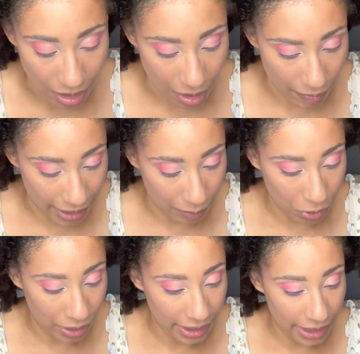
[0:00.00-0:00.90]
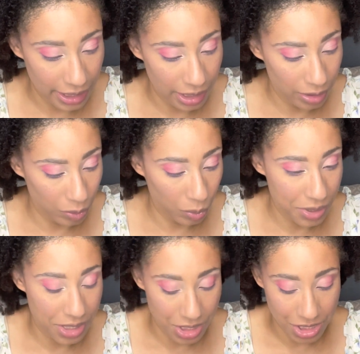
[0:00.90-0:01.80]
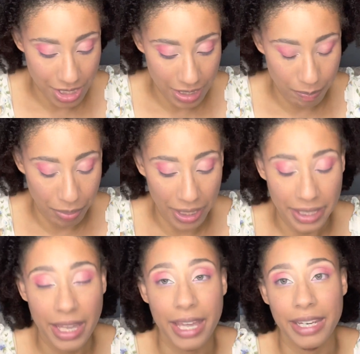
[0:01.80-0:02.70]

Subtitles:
All right, I'm going in with the shade Bunhead,